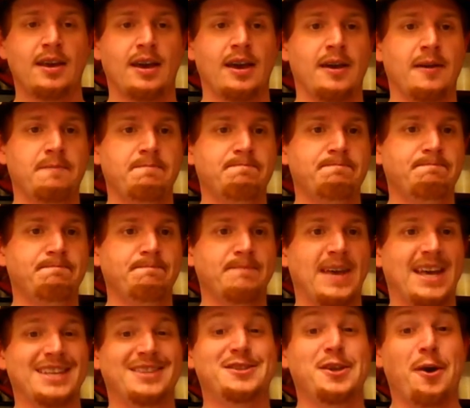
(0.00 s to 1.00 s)
Um,
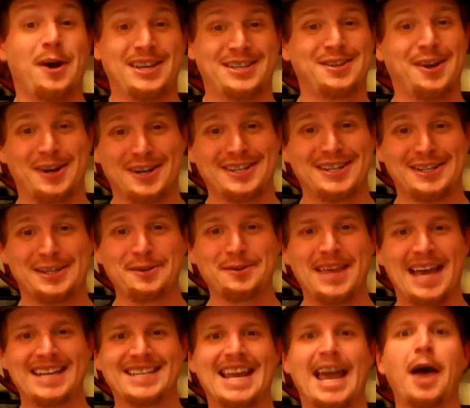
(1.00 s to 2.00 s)
and so I started to do
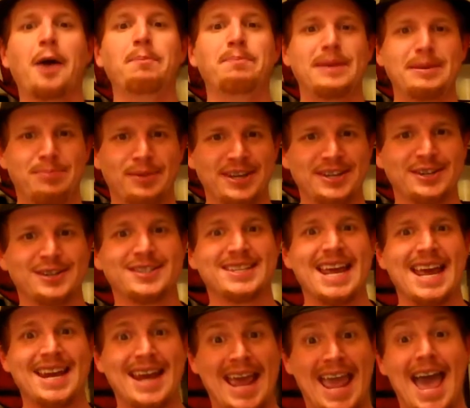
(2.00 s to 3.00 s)
that to help people
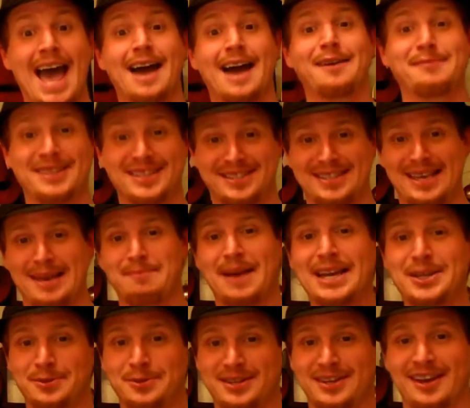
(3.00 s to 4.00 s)
understand. Yeah, I'm on the same
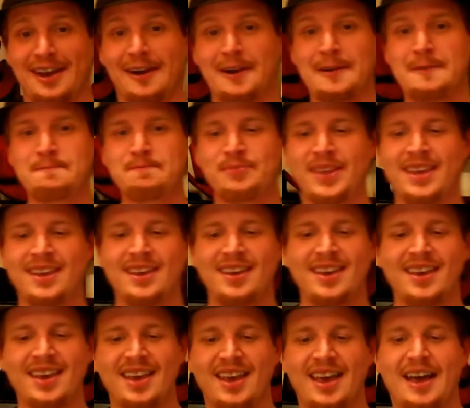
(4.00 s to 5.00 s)
page with you
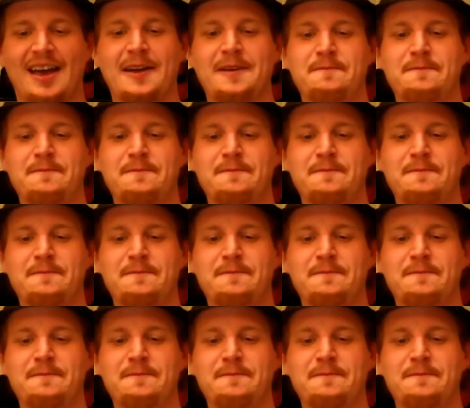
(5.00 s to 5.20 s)
here.